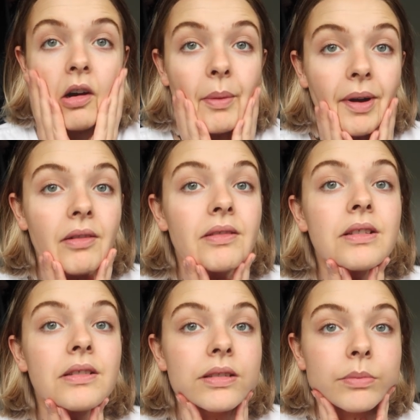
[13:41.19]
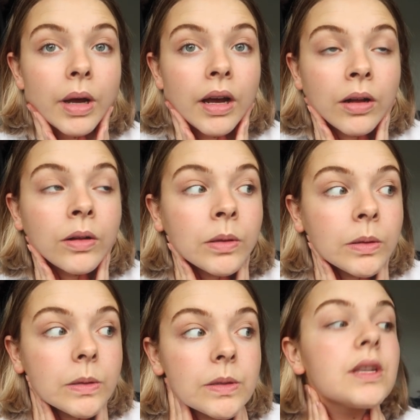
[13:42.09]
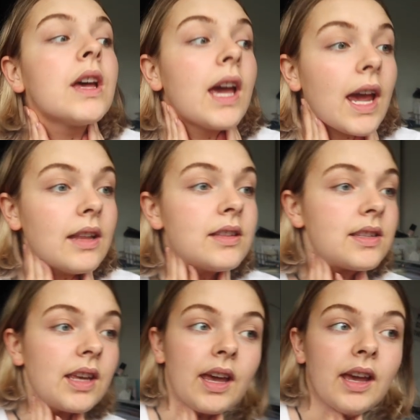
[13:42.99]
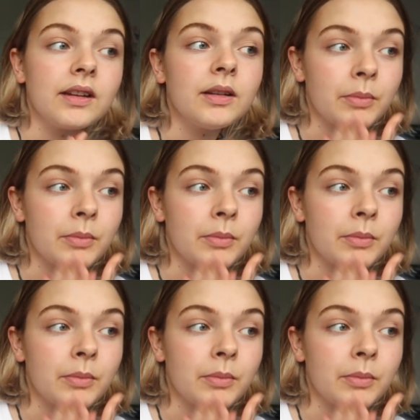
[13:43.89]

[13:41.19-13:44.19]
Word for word: Oh my god, it smells insane.